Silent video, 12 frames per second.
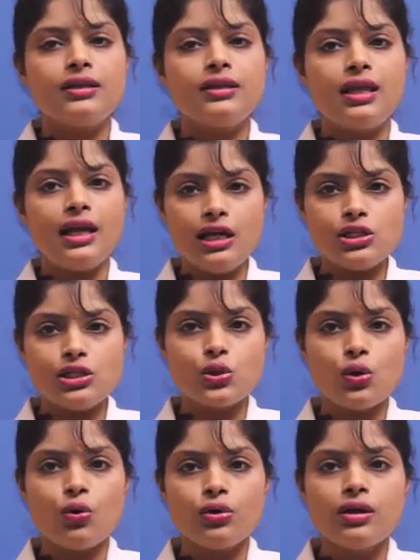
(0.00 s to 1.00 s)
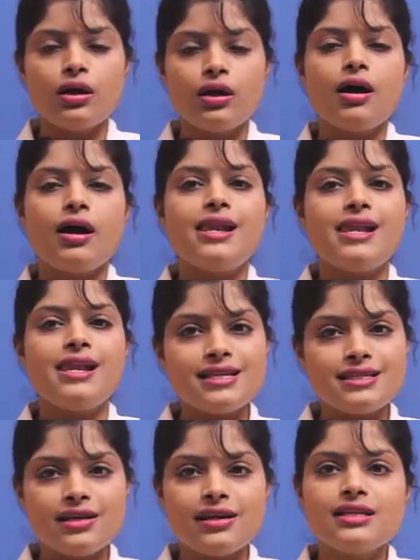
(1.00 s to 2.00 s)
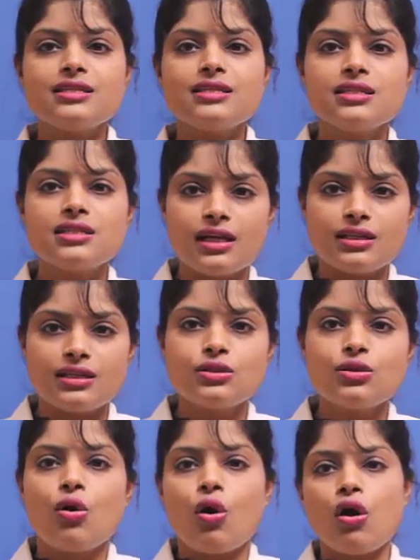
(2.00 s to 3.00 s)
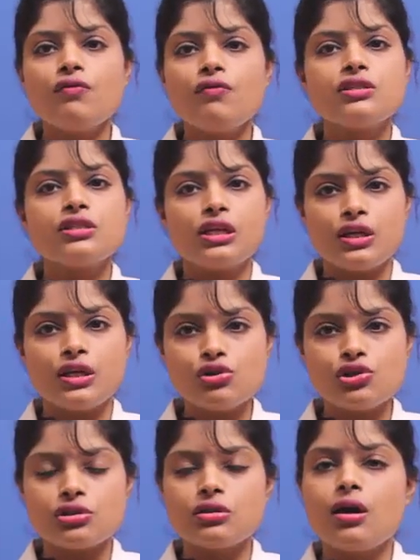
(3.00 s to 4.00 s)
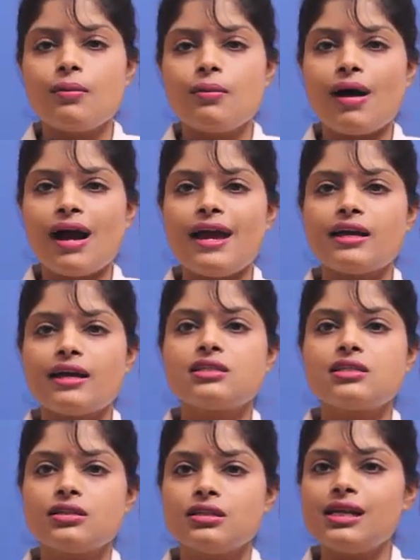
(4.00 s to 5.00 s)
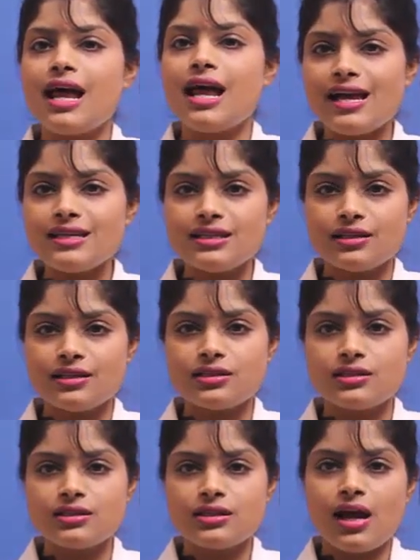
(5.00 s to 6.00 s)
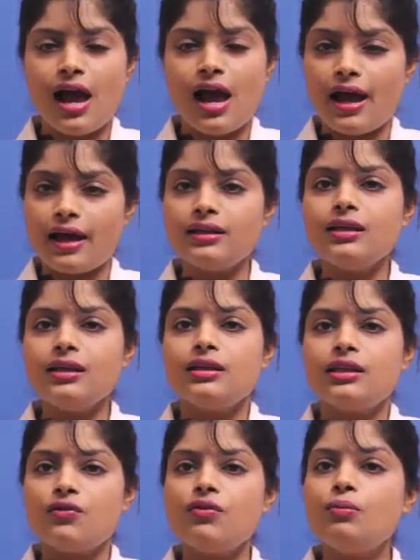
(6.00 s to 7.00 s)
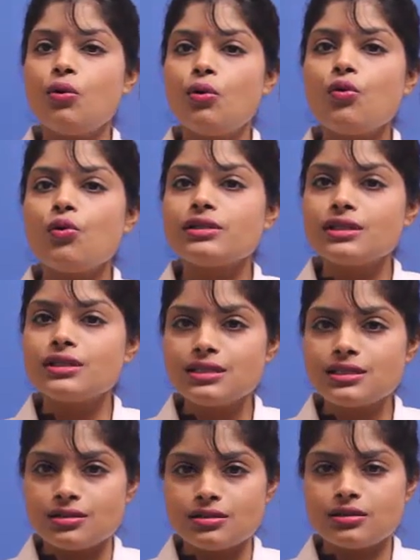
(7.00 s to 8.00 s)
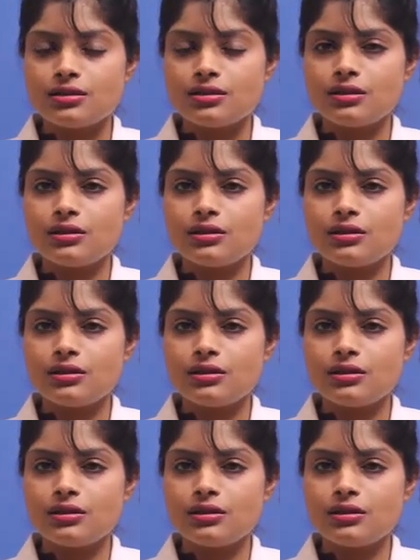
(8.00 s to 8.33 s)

they showed lesser incidence of dissolution by external acids and they were more resistant.